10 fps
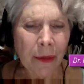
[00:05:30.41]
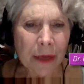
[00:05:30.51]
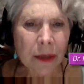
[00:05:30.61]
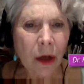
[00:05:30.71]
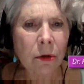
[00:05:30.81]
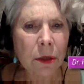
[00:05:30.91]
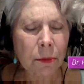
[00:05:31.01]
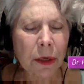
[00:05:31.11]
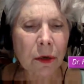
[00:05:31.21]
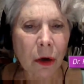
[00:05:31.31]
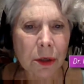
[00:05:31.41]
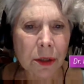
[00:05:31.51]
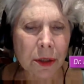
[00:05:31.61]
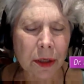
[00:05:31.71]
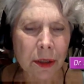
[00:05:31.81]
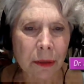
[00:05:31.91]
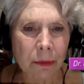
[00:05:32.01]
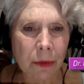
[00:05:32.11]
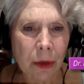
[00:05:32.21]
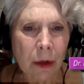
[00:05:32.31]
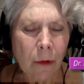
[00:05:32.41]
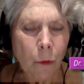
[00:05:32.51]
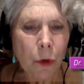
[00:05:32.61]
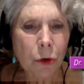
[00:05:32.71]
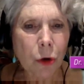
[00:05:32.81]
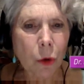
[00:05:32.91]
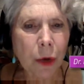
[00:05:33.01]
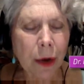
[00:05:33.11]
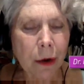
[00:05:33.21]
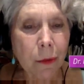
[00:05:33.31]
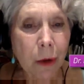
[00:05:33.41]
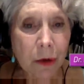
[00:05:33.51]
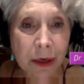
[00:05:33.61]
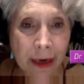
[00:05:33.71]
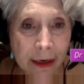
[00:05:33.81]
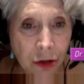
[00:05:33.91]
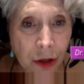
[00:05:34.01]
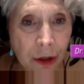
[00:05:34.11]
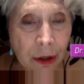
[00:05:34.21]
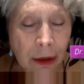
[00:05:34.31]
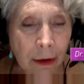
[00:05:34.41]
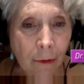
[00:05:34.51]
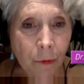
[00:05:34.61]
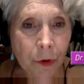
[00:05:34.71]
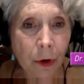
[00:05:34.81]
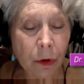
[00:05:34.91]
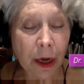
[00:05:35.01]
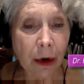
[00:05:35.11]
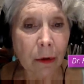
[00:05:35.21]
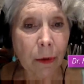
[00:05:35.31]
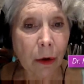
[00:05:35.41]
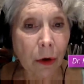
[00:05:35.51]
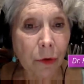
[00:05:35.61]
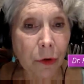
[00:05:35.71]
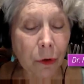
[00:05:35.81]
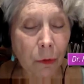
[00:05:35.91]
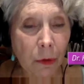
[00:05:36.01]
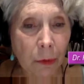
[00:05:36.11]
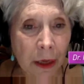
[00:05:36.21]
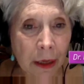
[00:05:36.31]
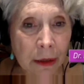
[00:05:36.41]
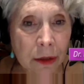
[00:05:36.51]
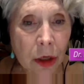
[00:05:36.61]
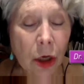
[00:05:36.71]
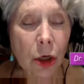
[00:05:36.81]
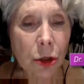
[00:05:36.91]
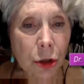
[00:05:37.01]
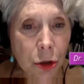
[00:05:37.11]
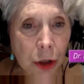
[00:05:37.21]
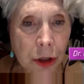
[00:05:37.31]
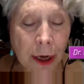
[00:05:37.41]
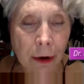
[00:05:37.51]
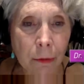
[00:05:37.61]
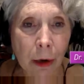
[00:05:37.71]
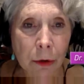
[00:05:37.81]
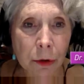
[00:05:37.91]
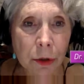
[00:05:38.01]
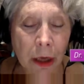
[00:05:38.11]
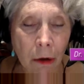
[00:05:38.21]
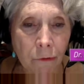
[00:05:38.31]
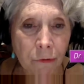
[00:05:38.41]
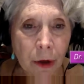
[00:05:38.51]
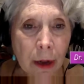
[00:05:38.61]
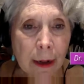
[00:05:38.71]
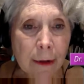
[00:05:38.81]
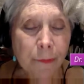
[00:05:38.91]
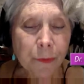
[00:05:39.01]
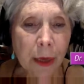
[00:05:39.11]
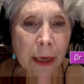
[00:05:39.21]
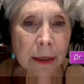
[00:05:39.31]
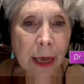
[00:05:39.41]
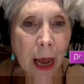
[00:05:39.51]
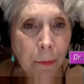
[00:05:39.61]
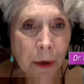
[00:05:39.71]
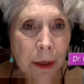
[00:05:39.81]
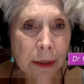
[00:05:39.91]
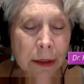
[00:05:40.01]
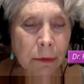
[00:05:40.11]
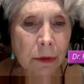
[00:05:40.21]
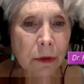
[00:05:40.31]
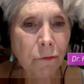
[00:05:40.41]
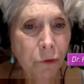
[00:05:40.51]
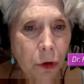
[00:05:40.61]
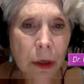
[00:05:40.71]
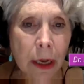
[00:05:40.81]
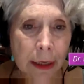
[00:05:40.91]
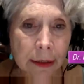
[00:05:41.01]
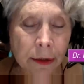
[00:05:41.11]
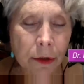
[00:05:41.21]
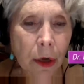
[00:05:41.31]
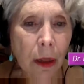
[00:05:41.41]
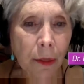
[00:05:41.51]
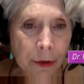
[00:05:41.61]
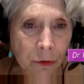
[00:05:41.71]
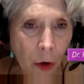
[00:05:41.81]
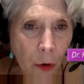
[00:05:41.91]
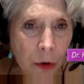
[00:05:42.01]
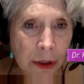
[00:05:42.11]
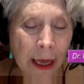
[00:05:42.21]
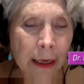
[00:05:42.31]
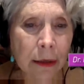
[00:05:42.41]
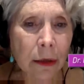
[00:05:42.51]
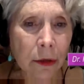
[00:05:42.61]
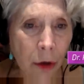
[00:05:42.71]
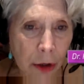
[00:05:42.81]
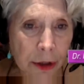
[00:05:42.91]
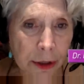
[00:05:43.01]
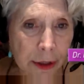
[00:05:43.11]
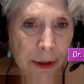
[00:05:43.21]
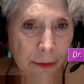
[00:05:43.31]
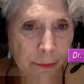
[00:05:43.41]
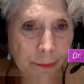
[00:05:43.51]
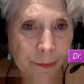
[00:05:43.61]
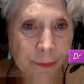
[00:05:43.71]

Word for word: That's ultimate narcissism, where you don't care about connection. You don't care about other human beings. You just care about yourself. And capitalism is the fertilizer that grows that narcissism.